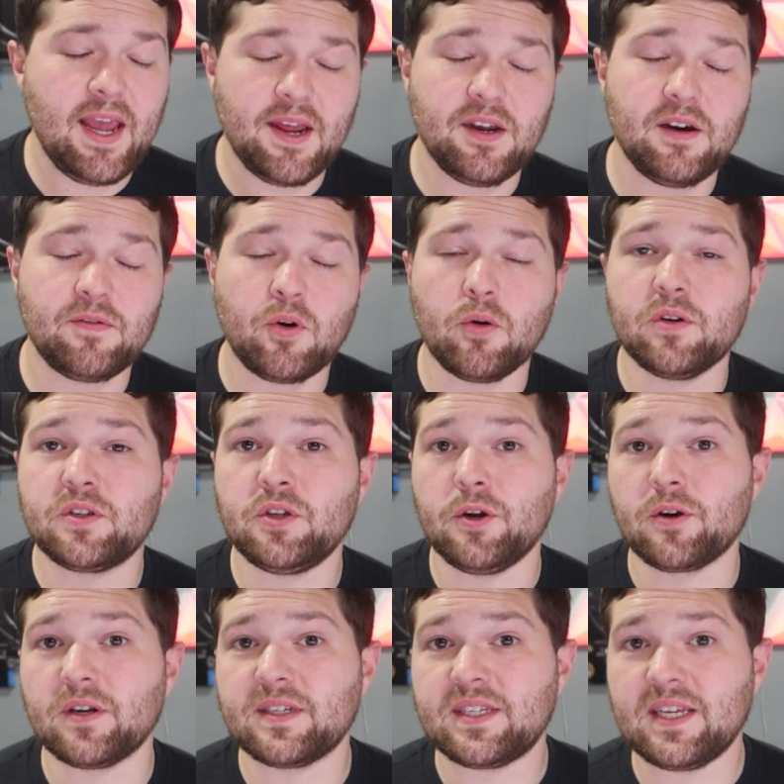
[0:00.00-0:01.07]
And of course,
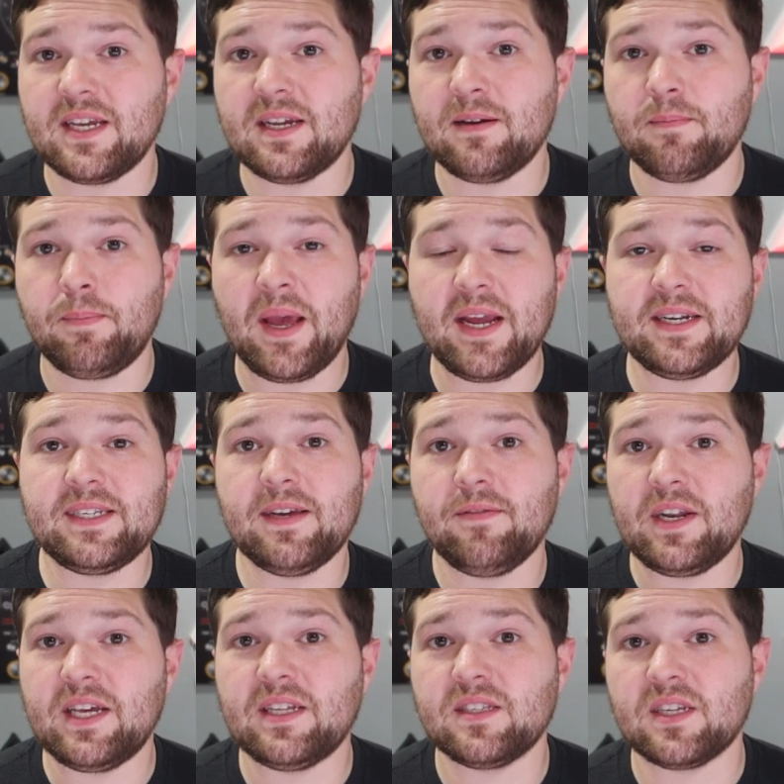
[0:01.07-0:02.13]
you're gonna see it pay
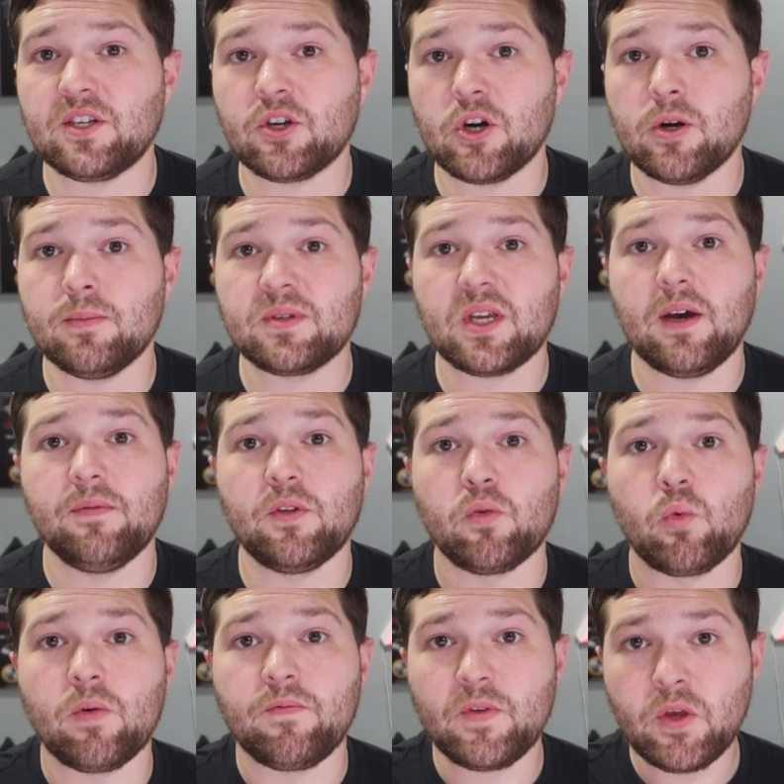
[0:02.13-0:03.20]
dividends in terms of
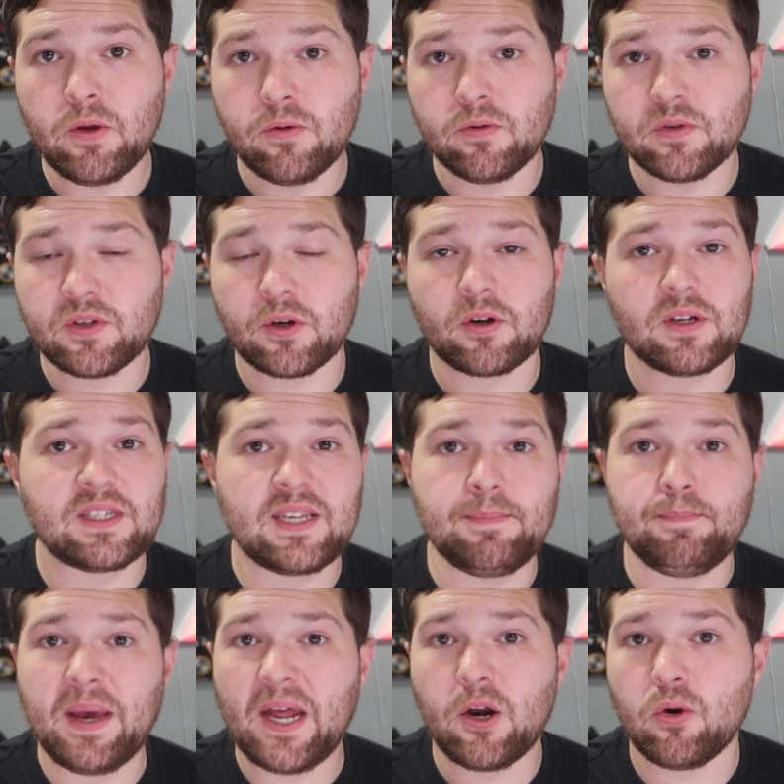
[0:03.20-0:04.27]
the reviews. You're gonna see
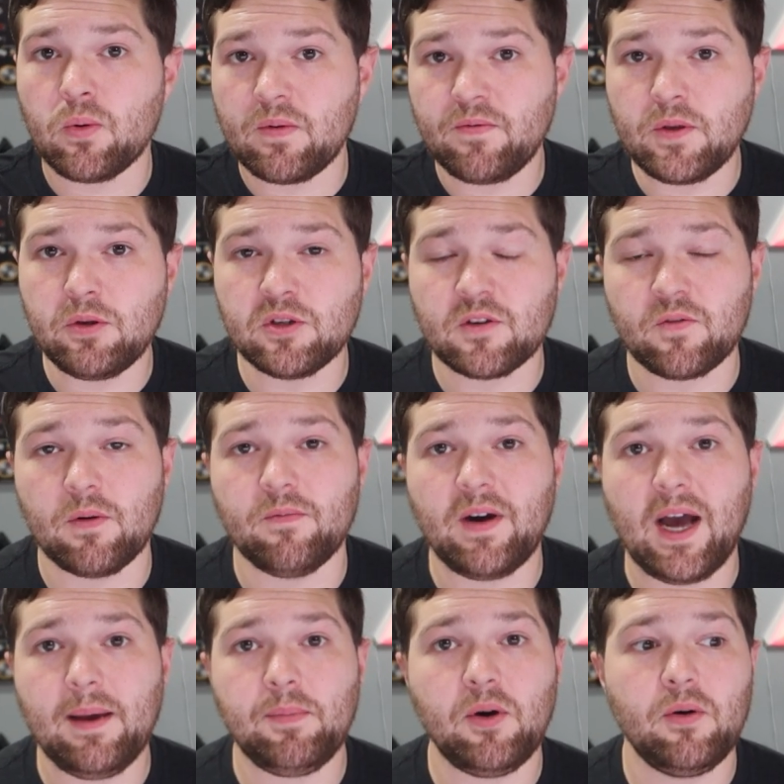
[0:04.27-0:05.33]
better reviews from
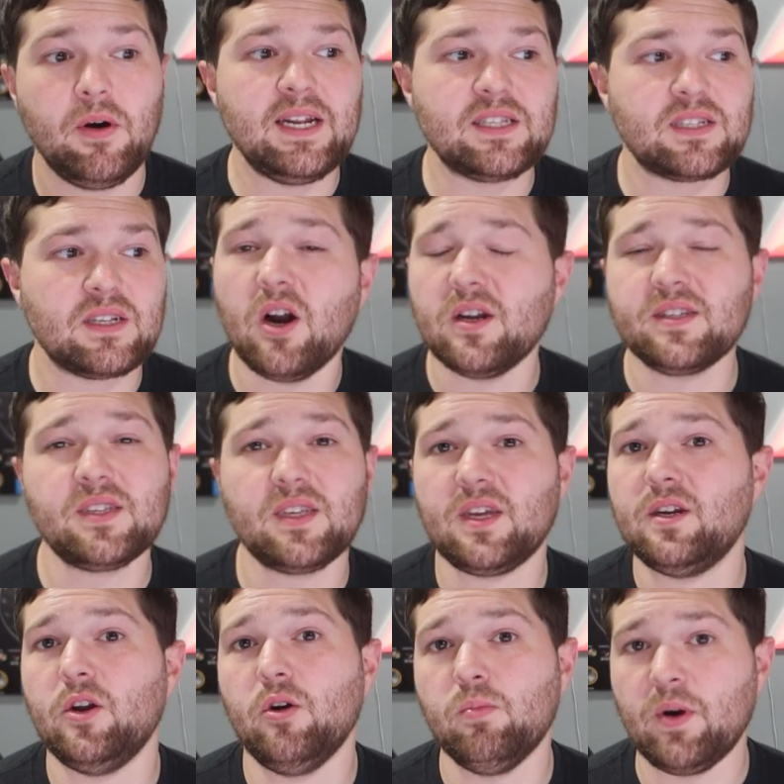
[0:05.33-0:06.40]
Vibo. It's
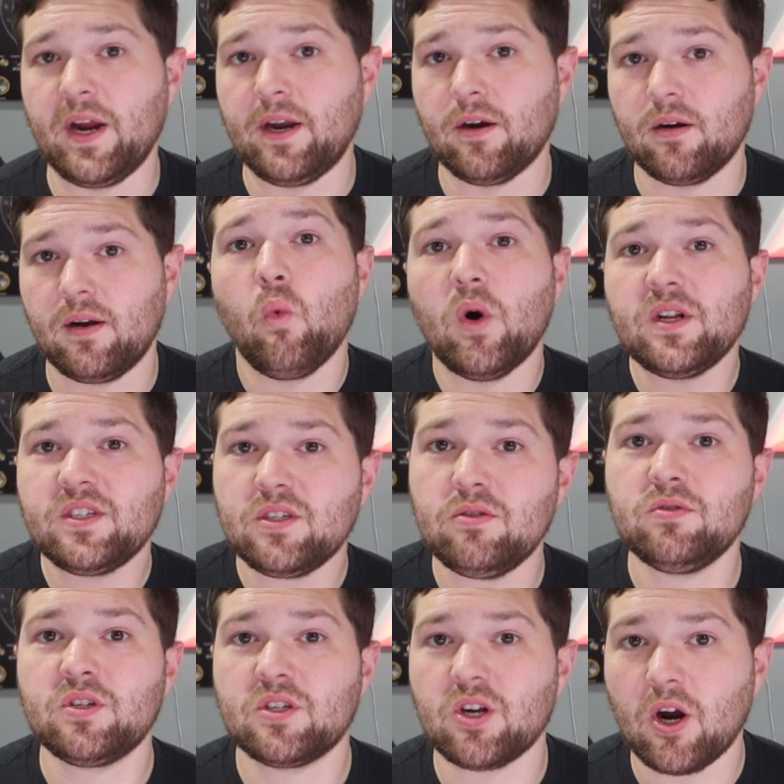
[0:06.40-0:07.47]
honestly a no-brainer. Once
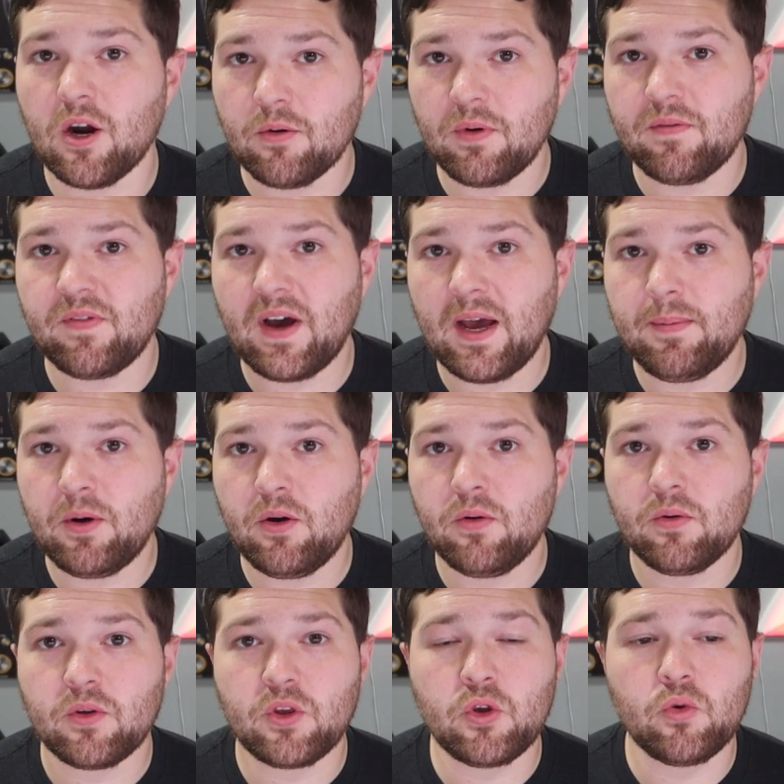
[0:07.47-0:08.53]
you start with
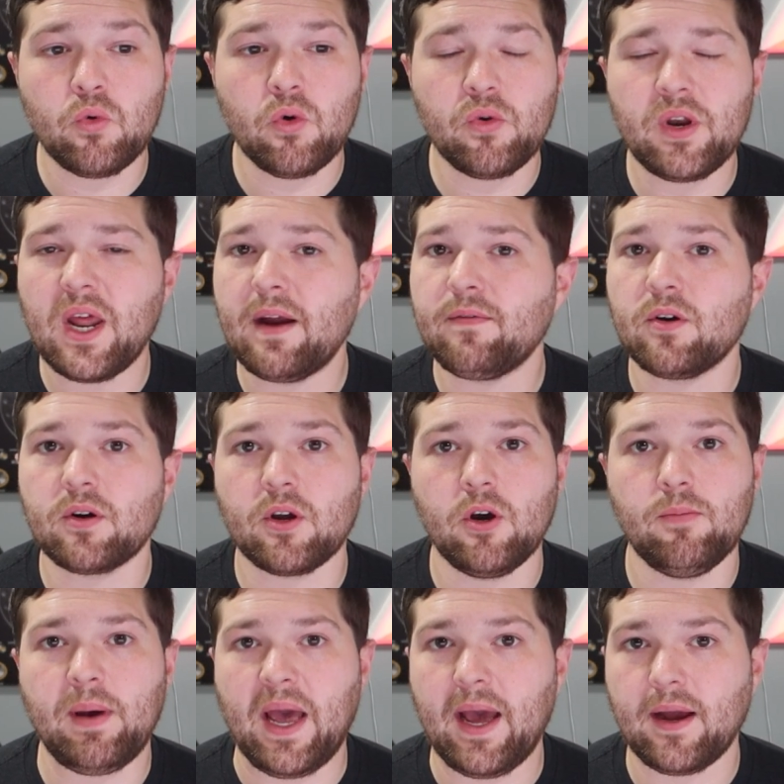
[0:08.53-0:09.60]
Vibo, you will never
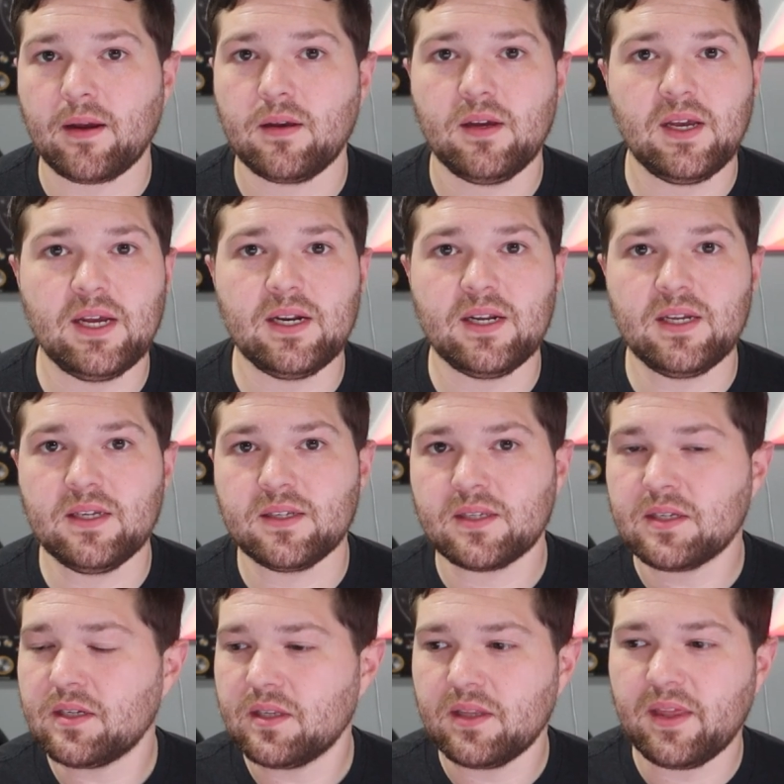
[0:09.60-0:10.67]
go back. It
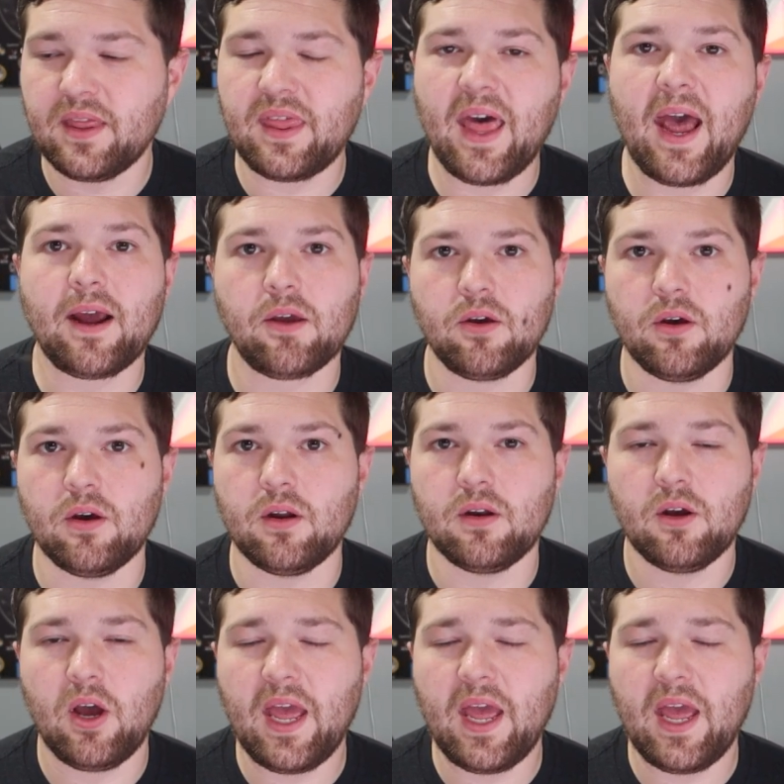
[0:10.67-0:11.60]
is that good.